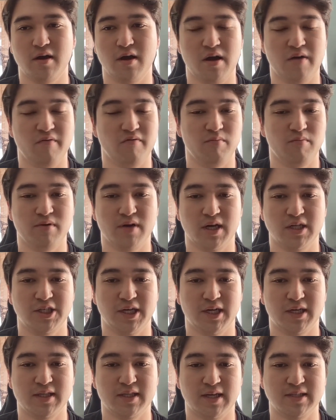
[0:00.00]
of a
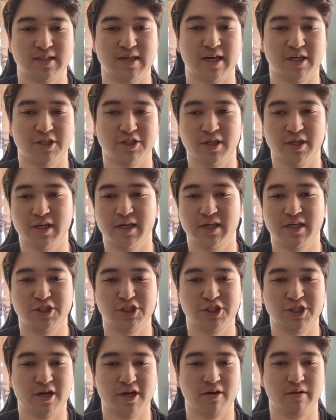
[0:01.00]
project that's actually going to
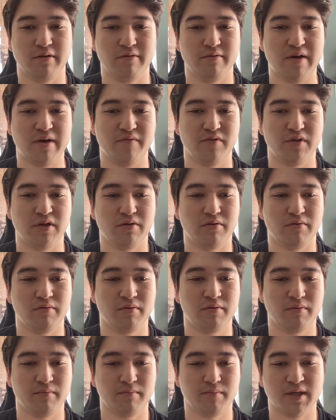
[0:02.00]
share the revenue.
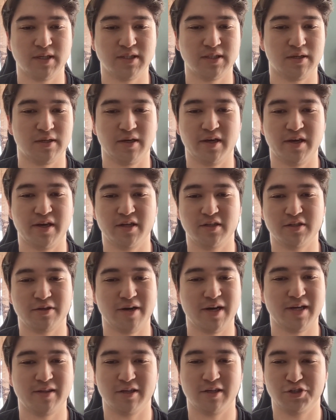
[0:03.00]
Because it's
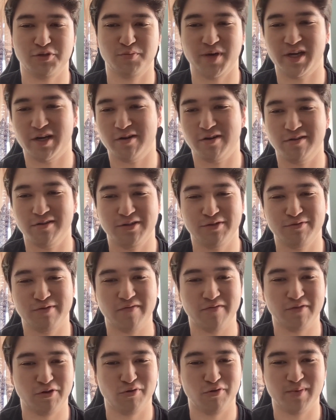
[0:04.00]
great that you make all this
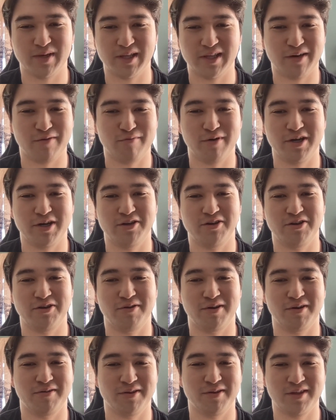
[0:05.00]
revenue, but like, what are you
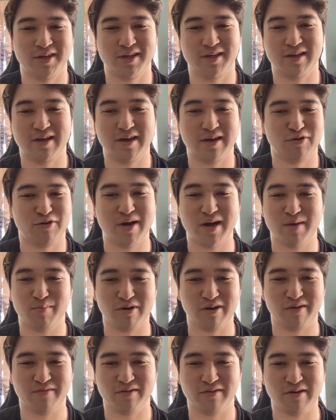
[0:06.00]
doing with it and how do I
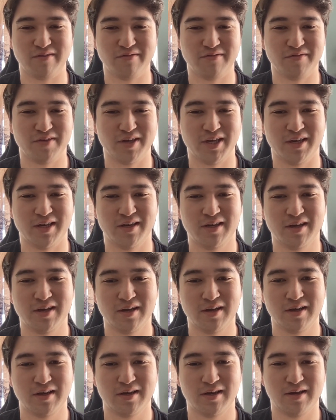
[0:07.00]
profit off of it?
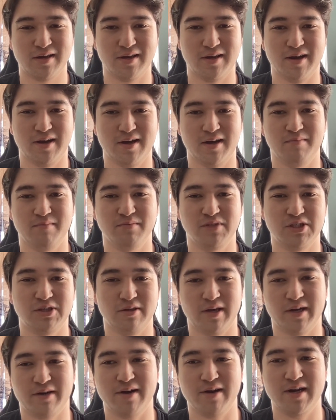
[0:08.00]

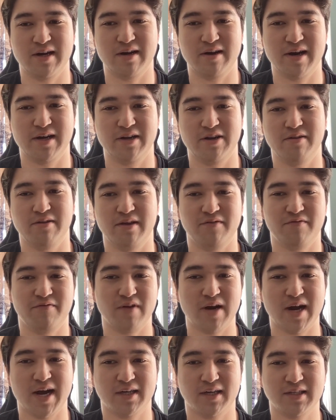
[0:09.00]
So like right now, I know that
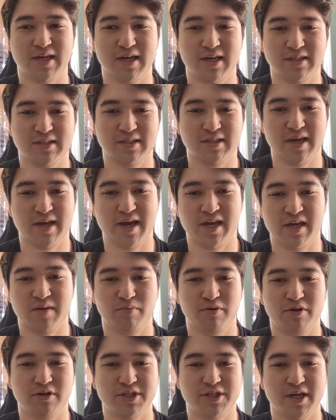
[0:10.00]
Frax has the
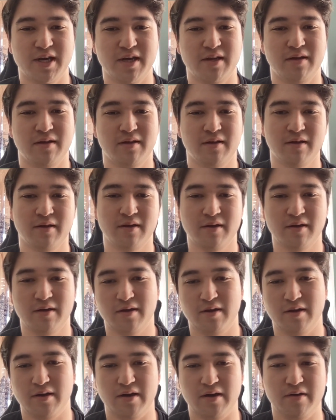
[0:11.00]
8%
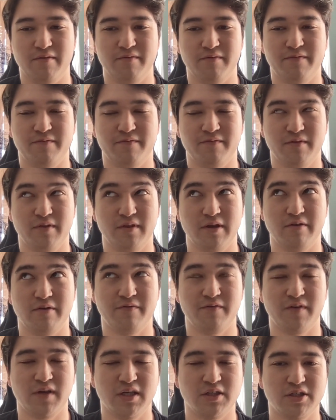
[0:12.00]
of their
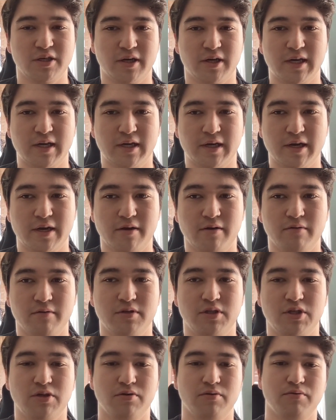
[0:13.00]
fees are going to go
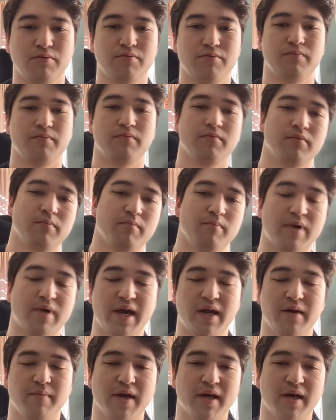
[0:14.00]
to buying